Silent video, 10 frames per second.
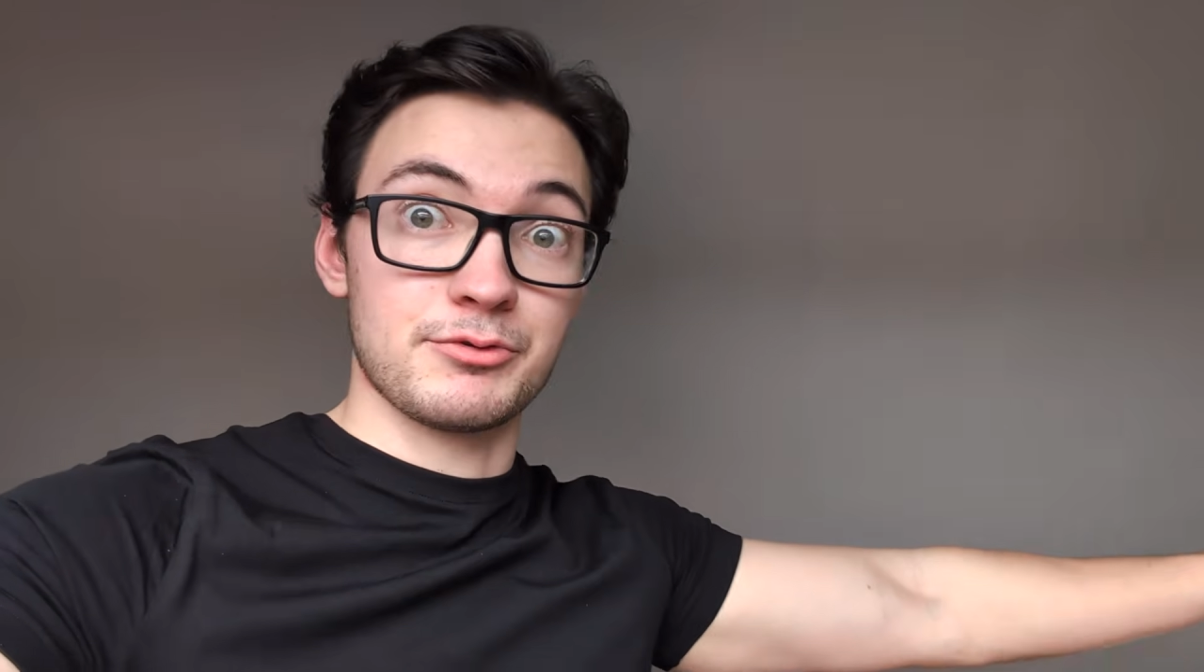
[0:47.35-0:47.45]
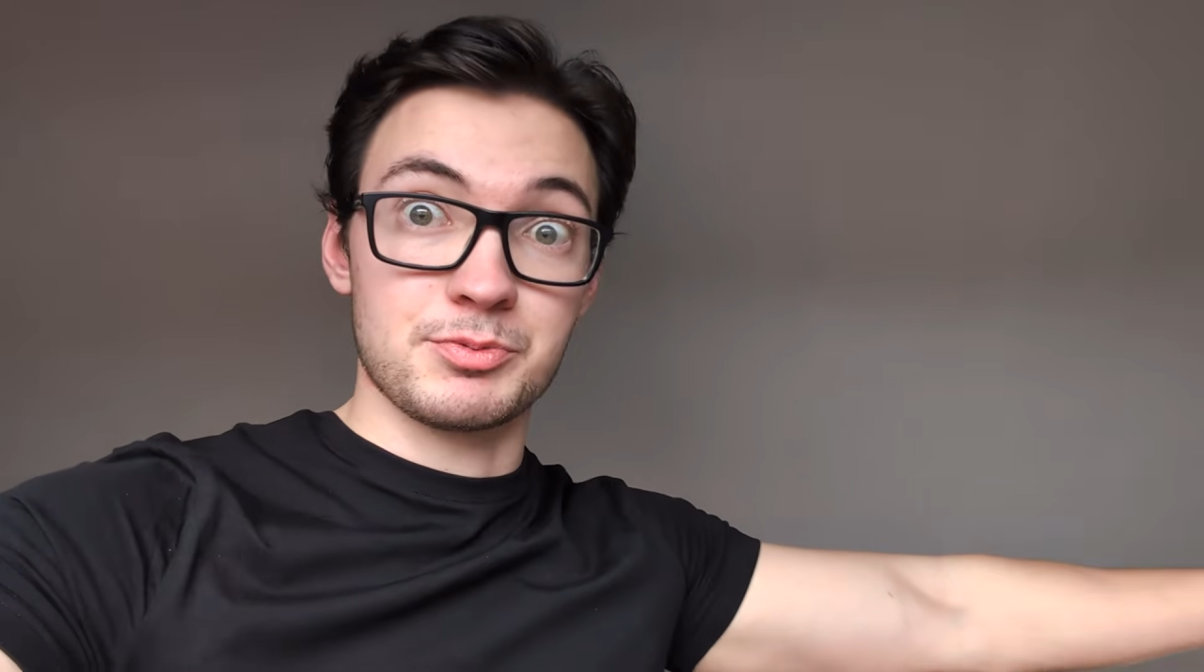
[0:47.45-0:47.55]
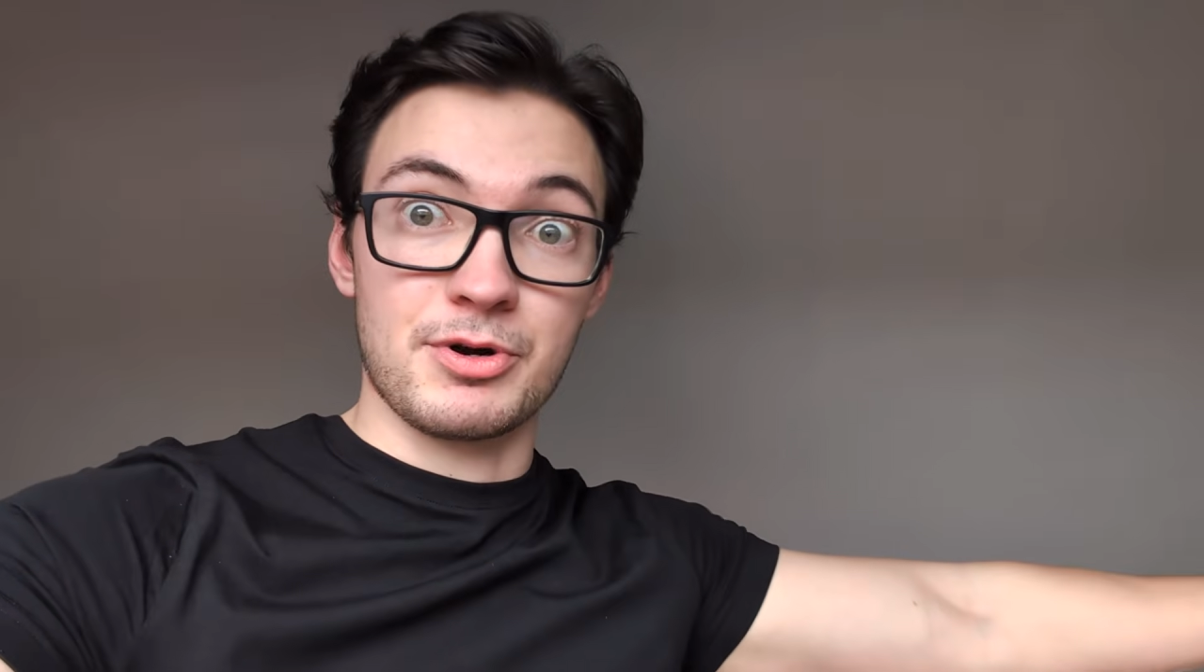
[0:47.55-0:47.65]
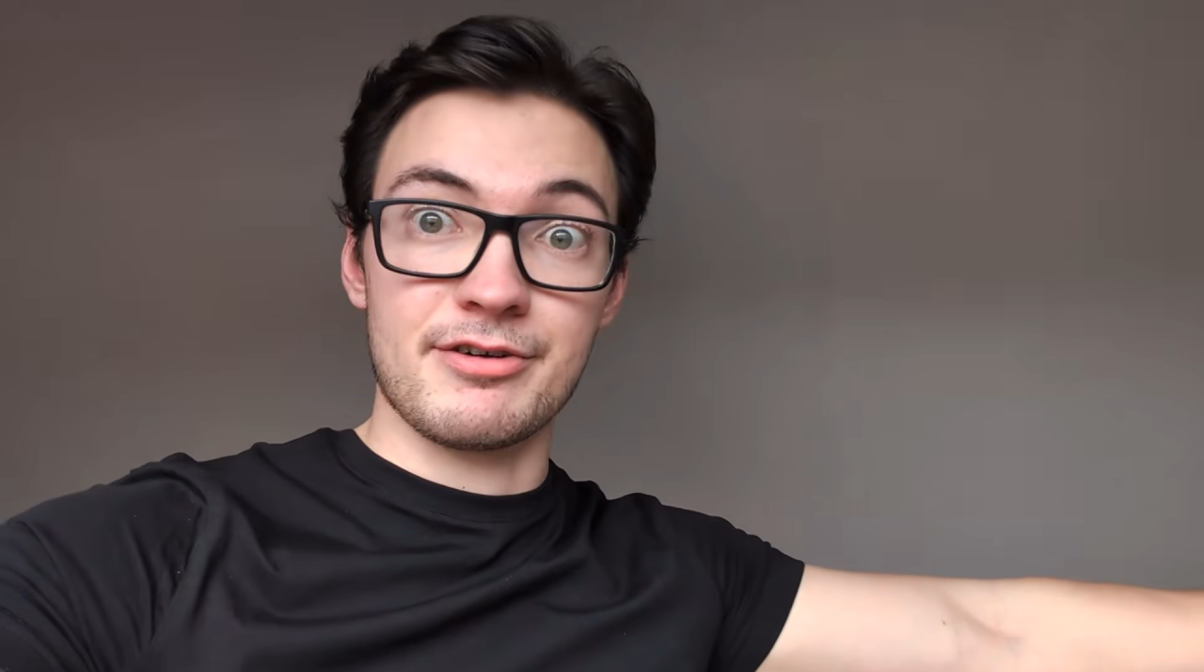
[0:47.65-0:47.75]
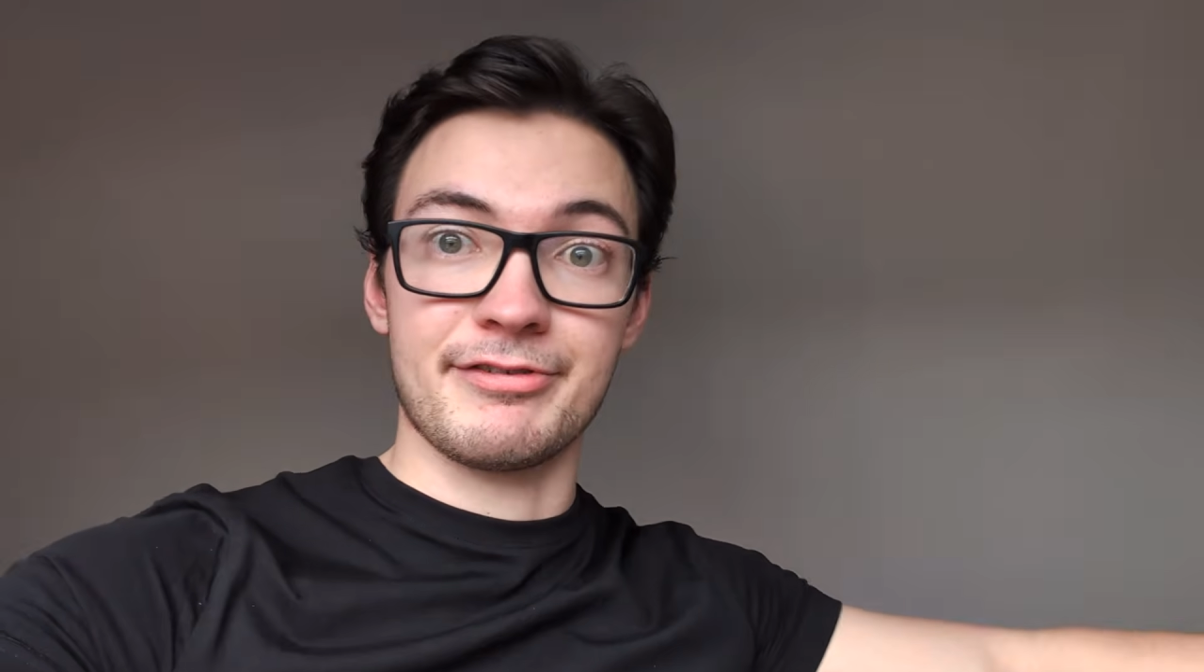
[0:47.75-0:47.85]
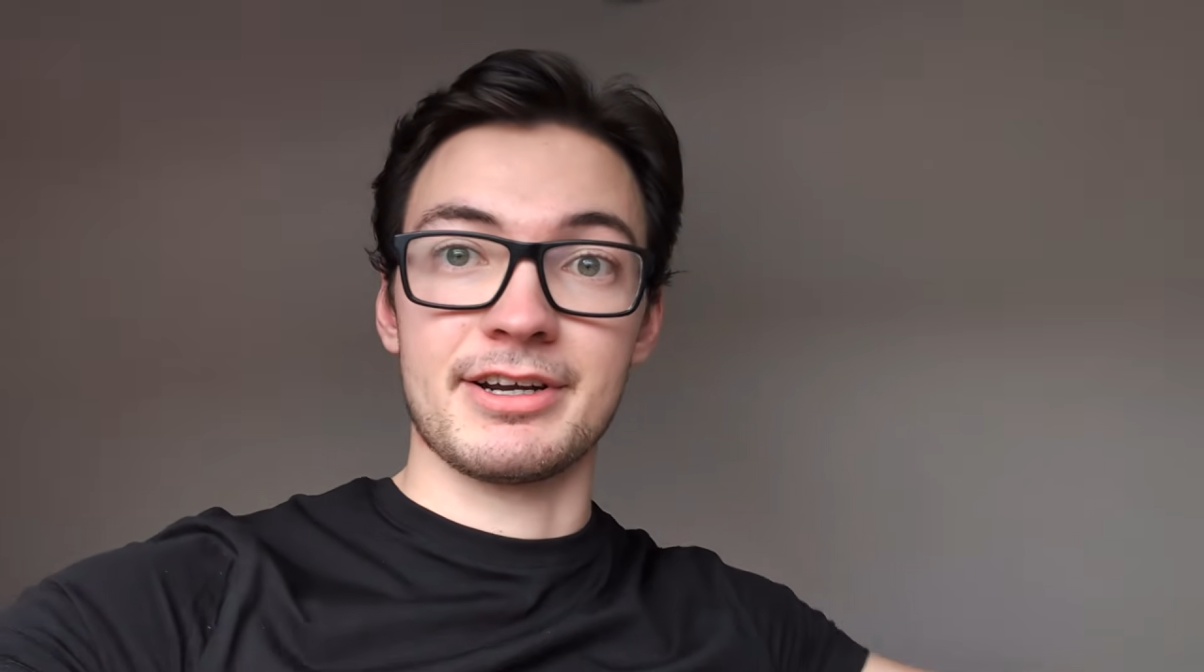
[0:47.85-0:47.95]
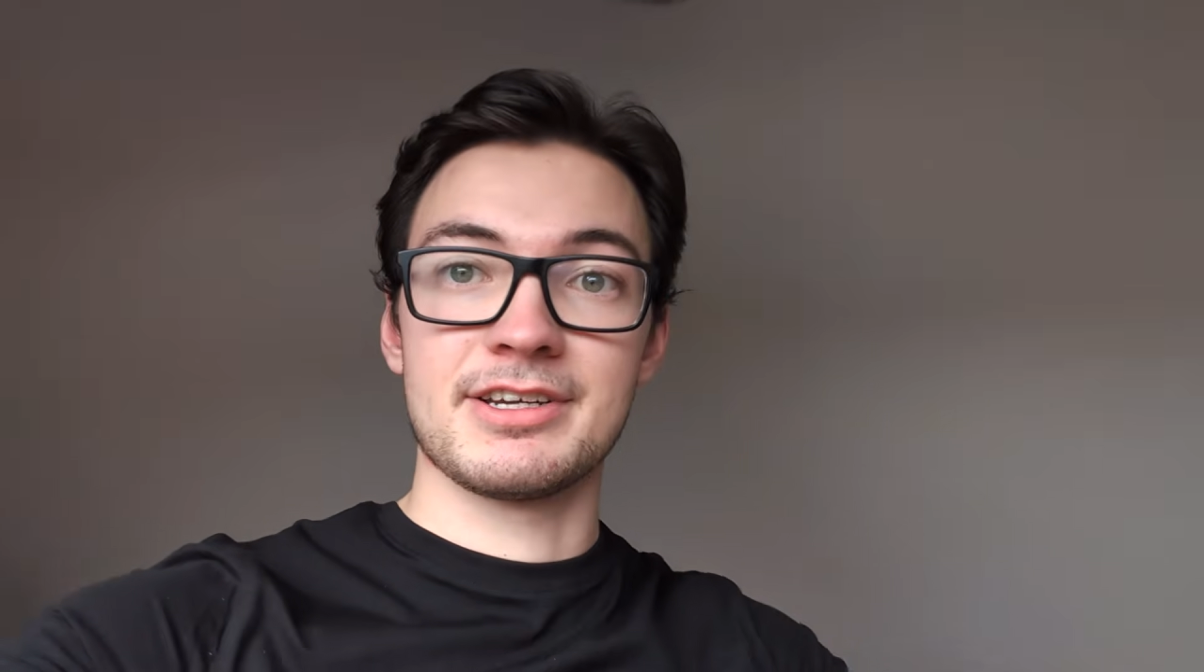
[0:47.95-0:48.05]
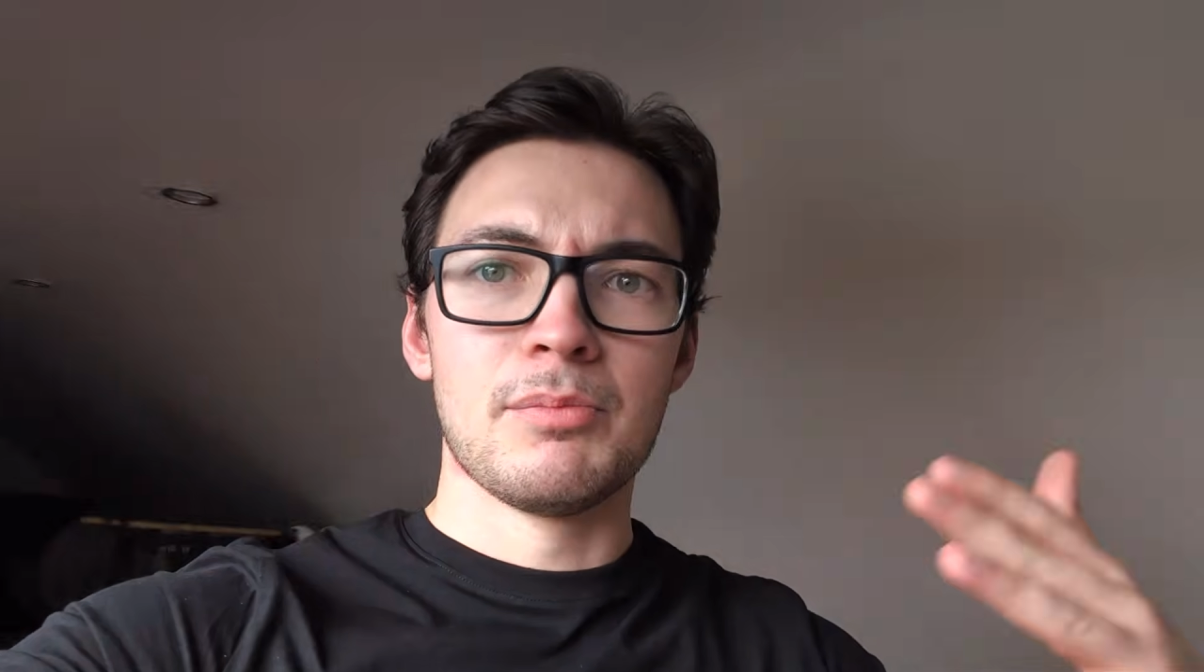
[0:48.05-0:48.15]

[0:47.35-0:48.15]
was perfect,